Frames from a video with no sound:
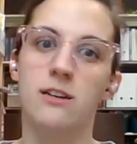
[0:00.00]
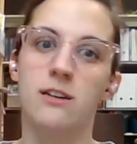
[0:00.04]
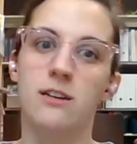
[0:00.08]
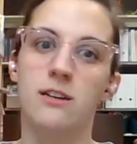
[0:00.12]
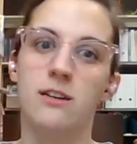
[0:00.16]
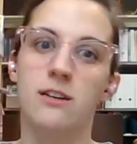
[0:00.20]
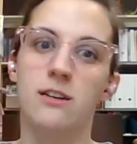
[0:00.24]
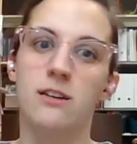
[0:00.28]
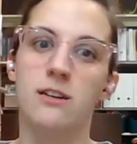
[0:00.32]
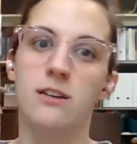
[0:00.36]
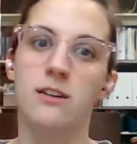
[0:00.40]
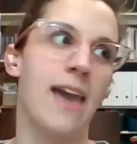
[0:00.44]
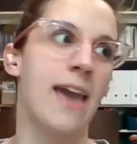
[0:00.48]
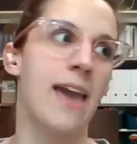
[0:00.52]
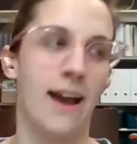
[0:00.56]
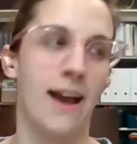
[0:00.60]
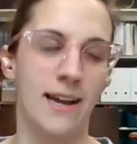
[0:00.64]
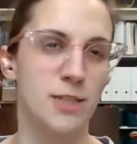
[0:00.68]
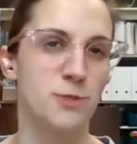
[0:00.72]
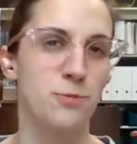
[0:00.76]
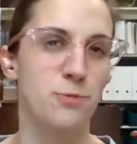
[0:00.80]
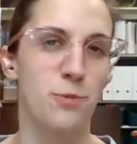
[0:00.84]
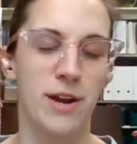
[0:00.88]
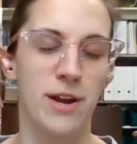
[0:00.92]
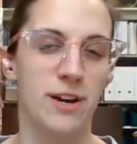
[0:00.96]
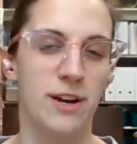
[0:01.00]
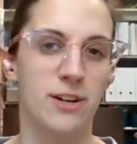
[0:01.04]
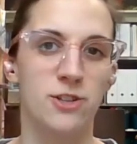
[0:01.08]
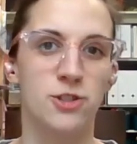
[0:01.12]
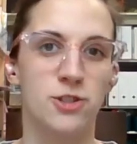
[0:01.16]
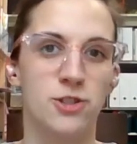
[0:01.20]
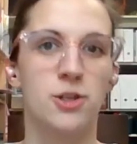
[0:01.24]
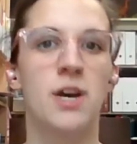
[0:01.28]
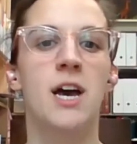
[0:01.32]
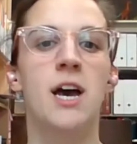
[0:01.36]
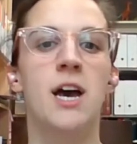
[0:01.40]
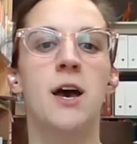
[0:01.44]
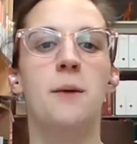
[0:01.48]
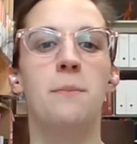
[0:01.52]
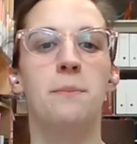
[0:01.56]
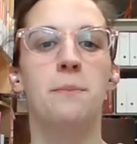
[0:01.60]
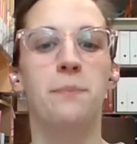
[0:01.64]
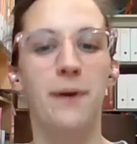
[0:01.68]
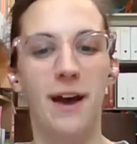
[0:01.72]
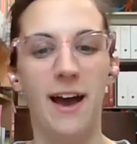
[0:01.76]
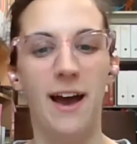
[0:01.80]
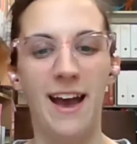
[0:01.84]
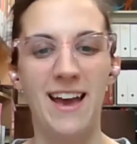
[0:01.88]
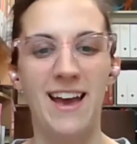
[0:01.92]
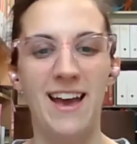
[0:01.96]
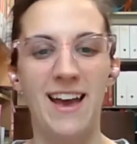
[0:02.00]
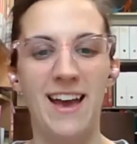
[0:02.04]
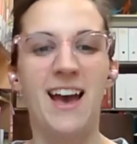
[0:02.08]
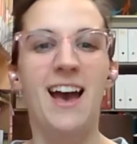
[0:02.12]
I hate icebreakers, but